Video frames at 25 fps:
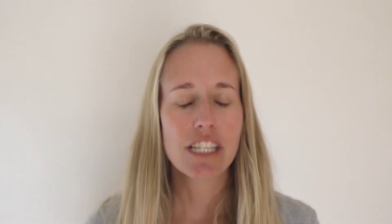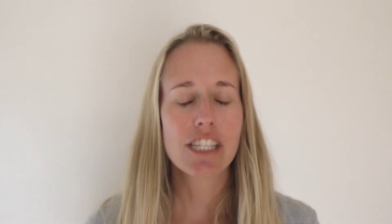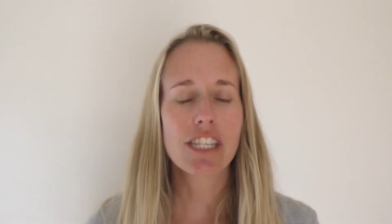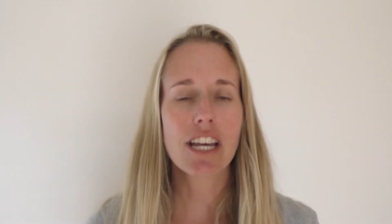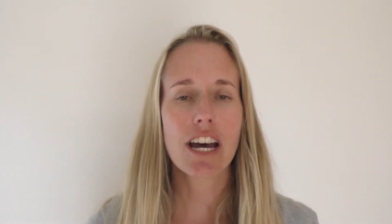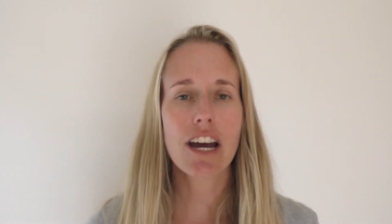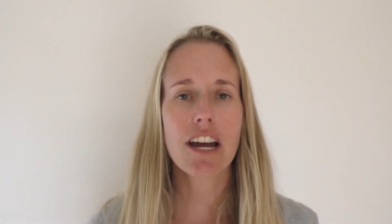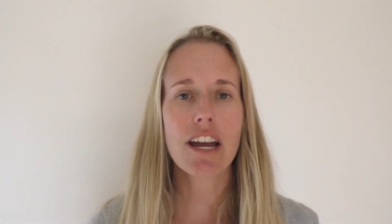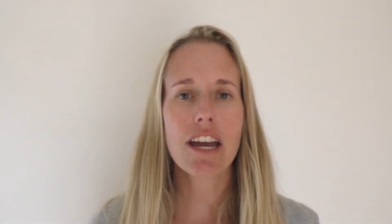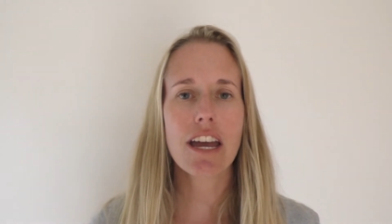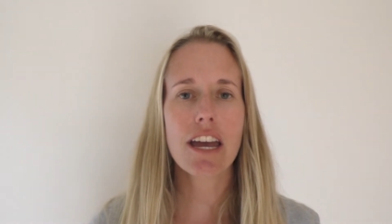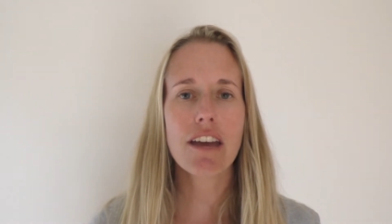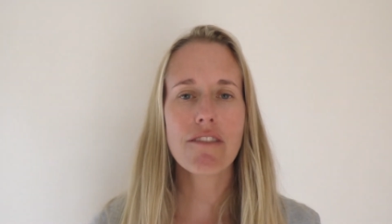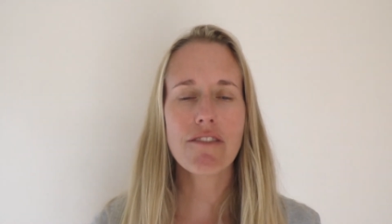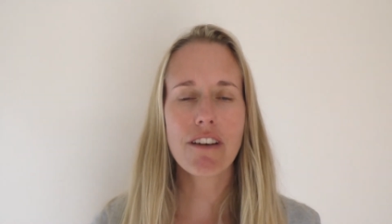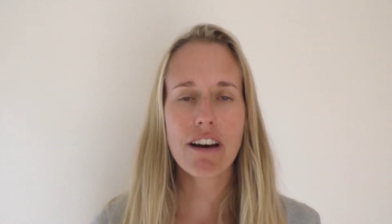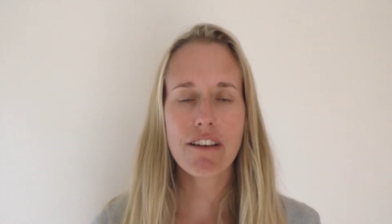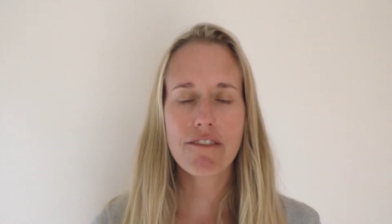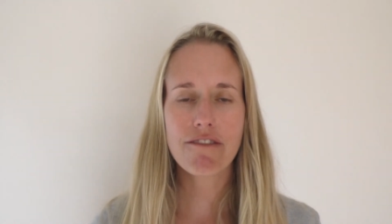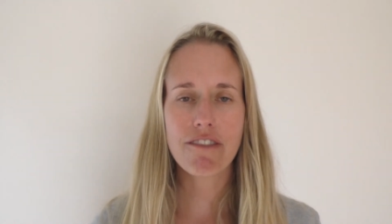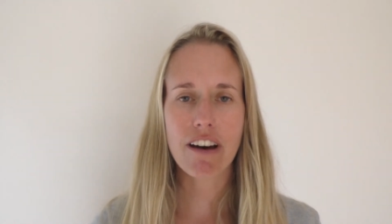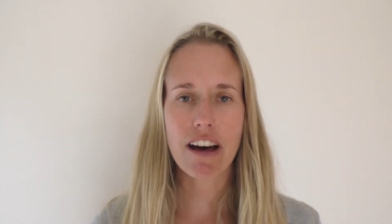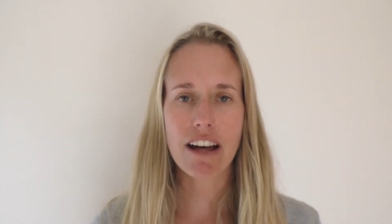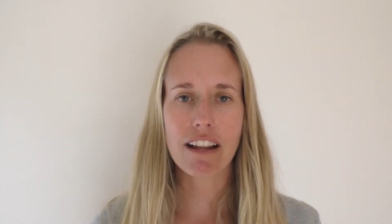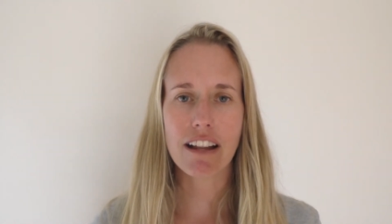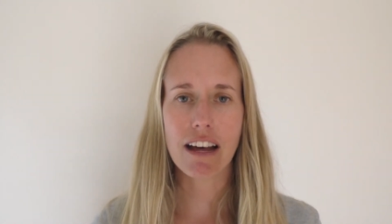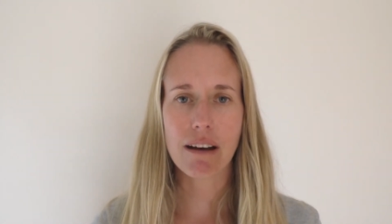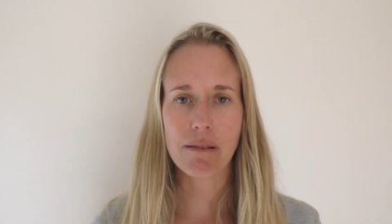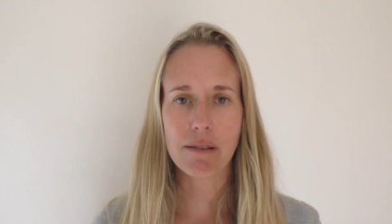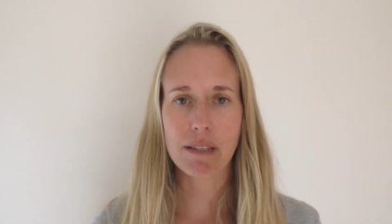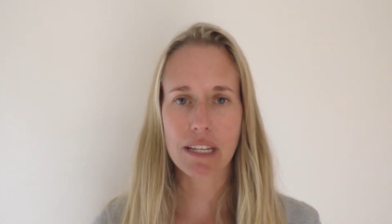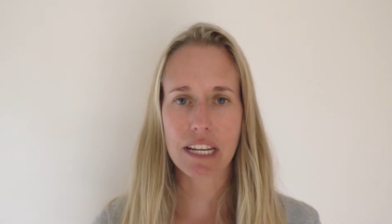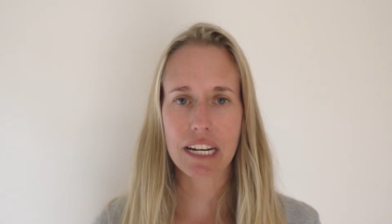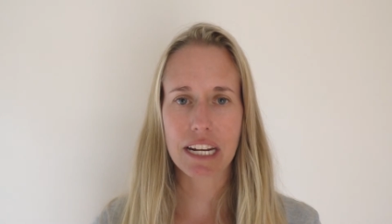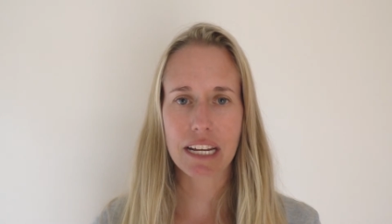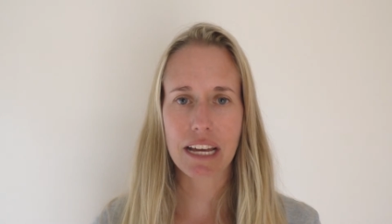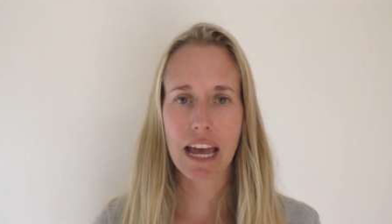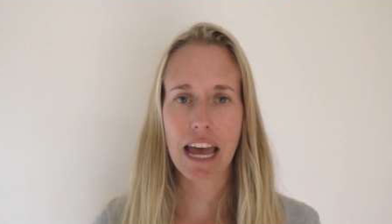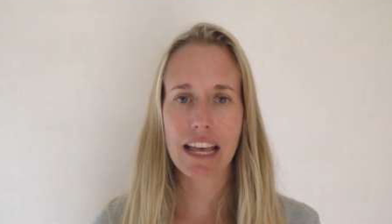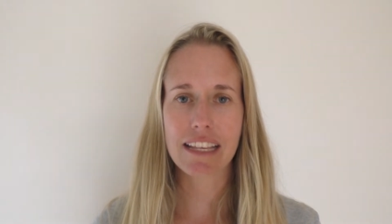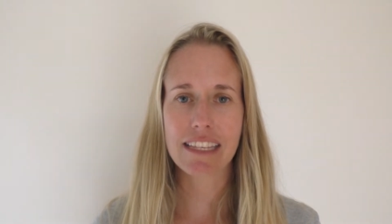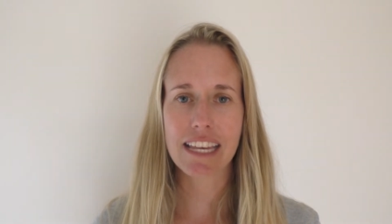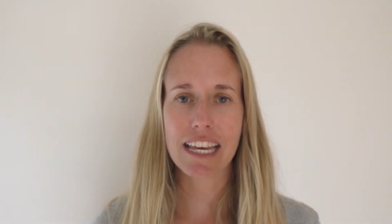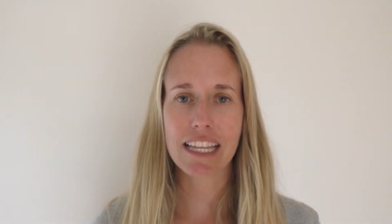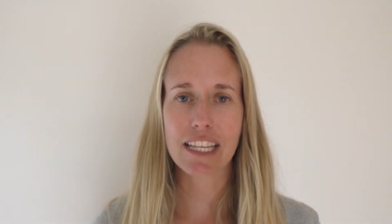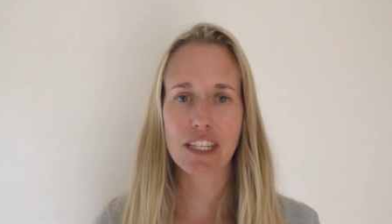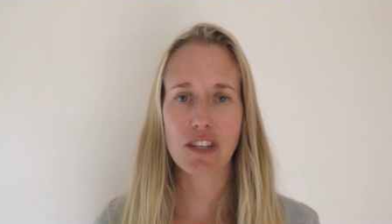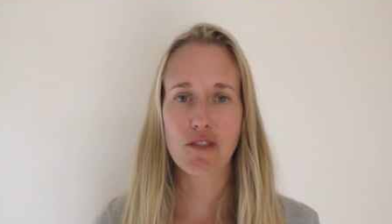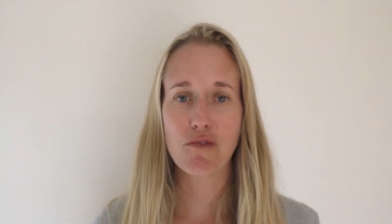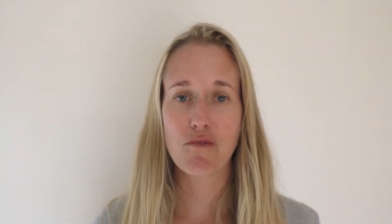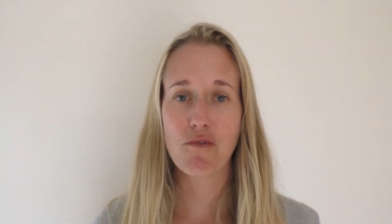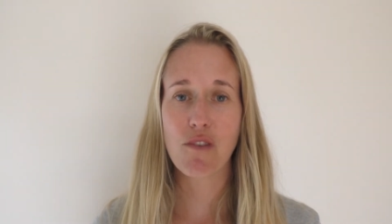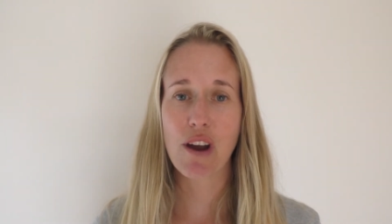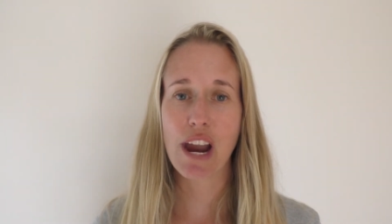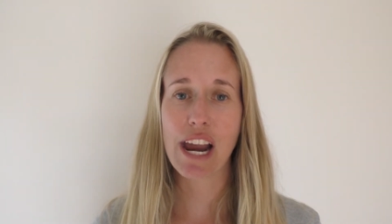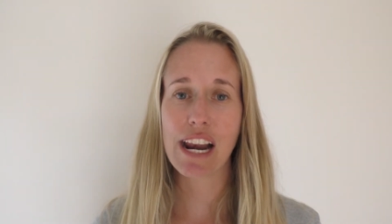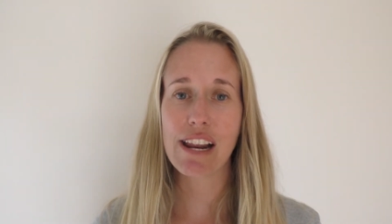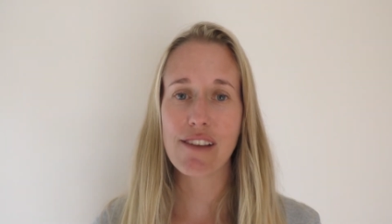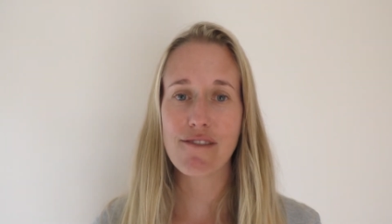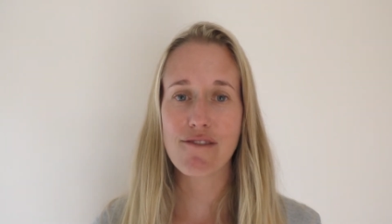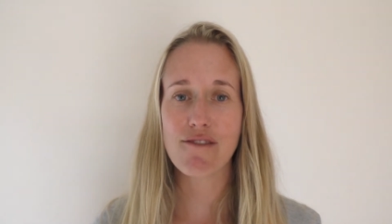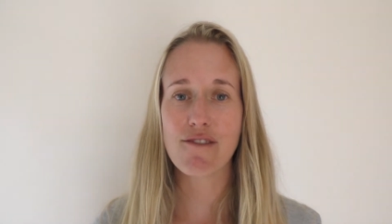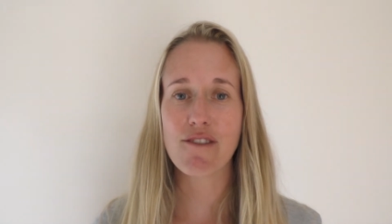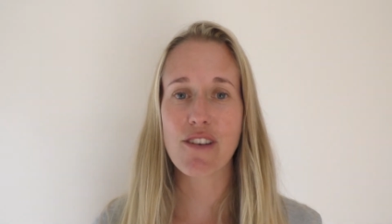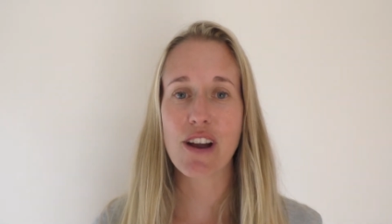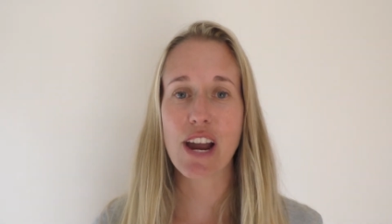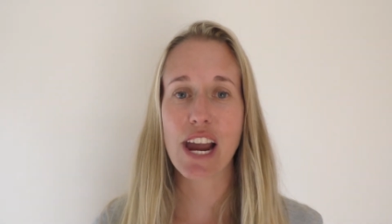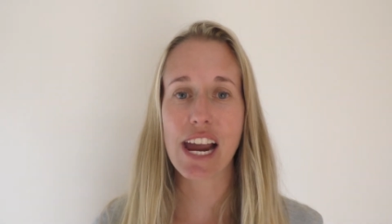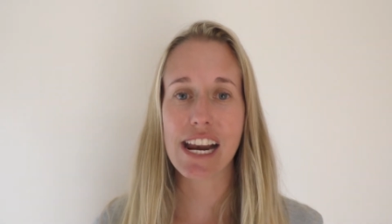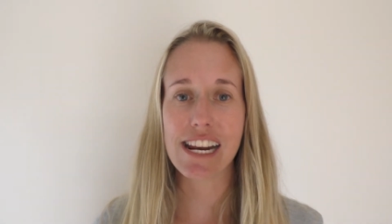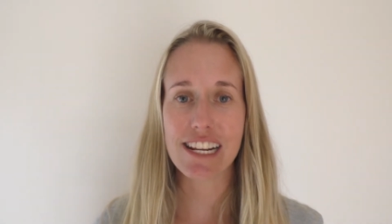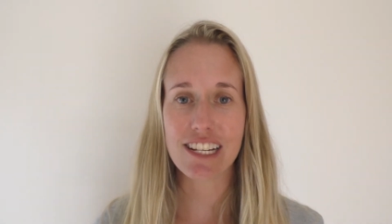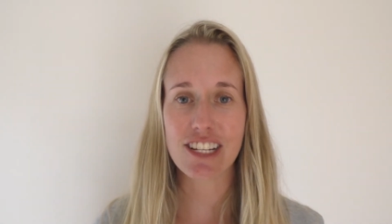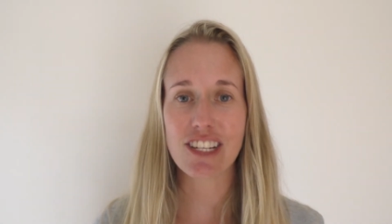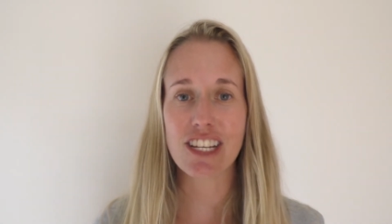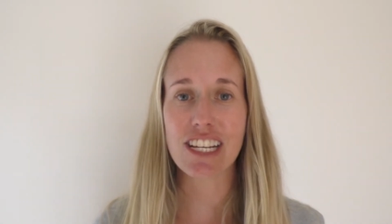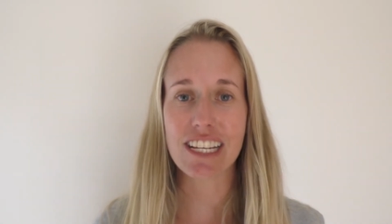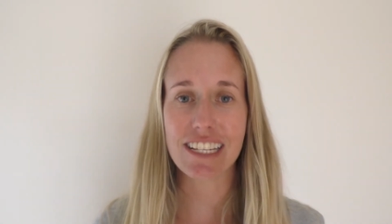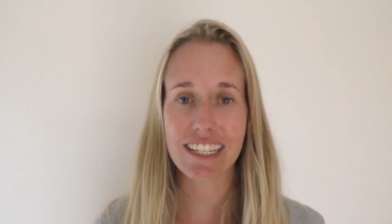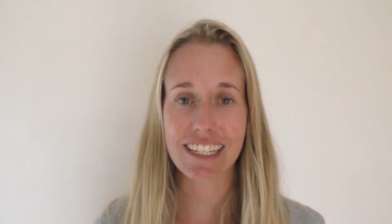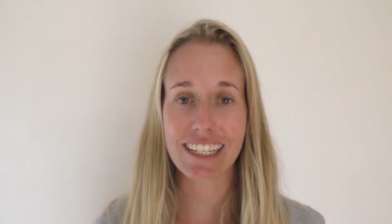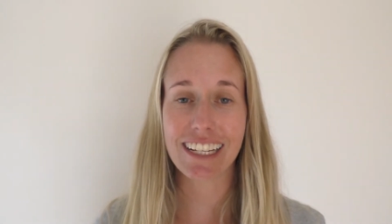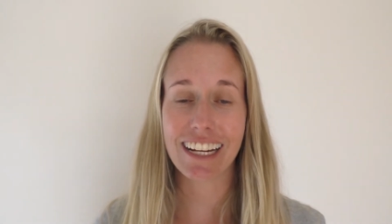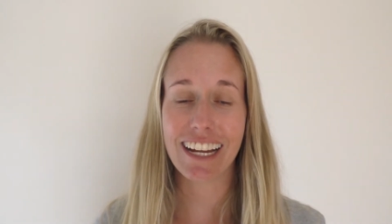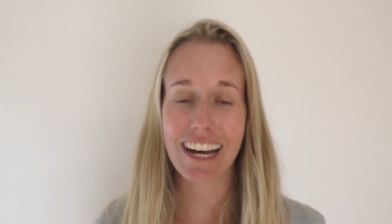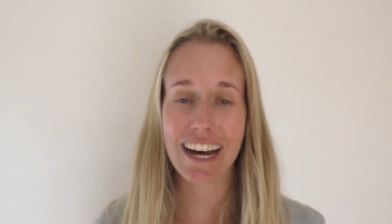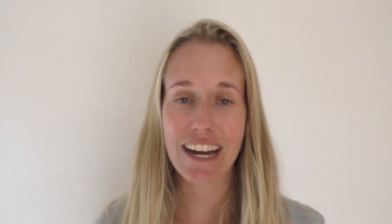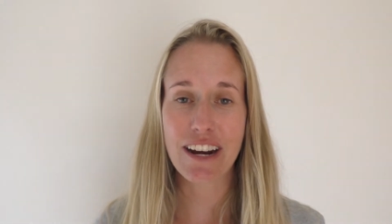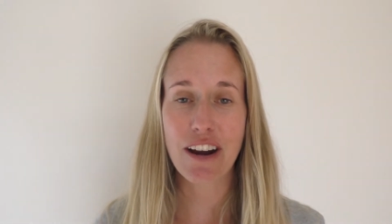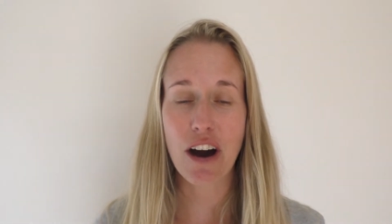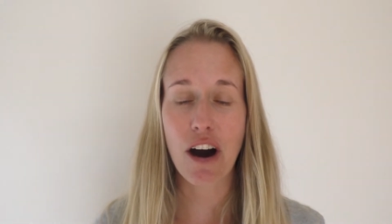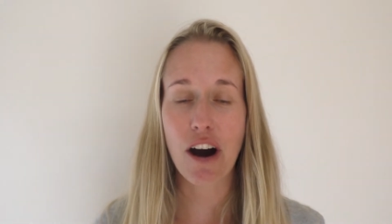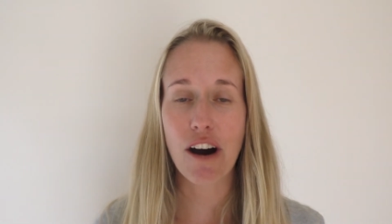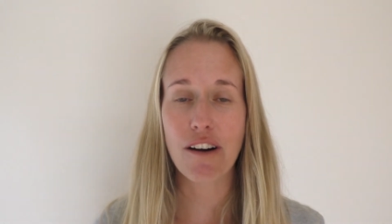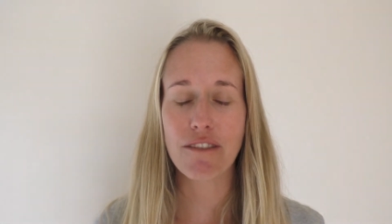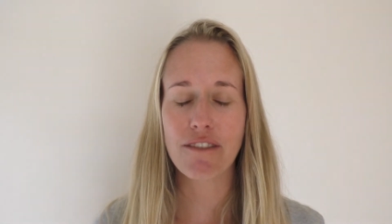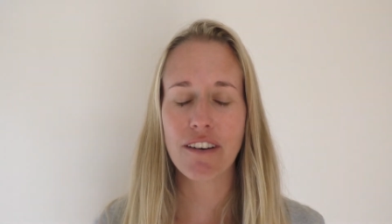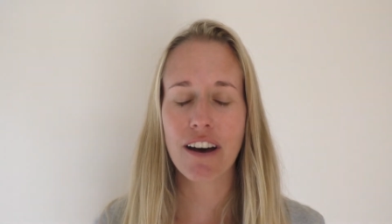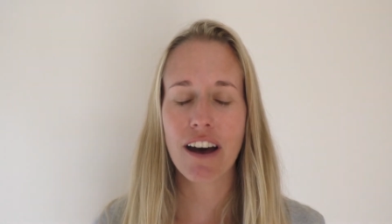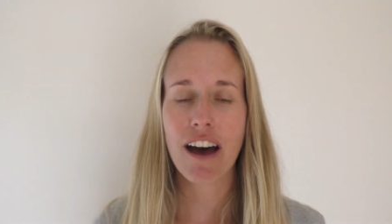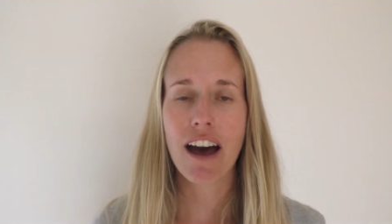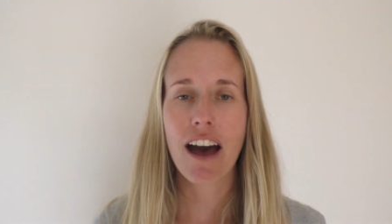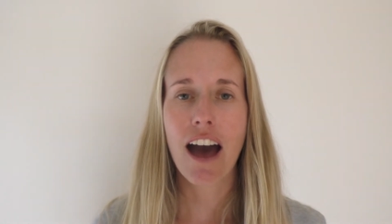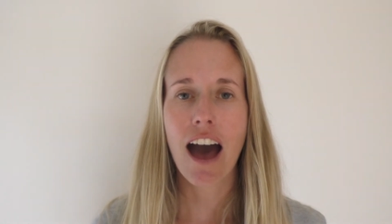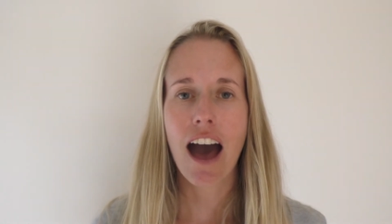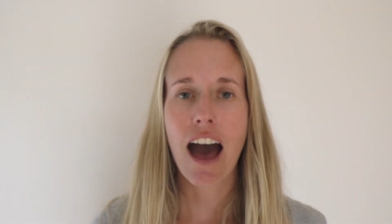So if I fell, I was gonna say this really, really cheesy line of,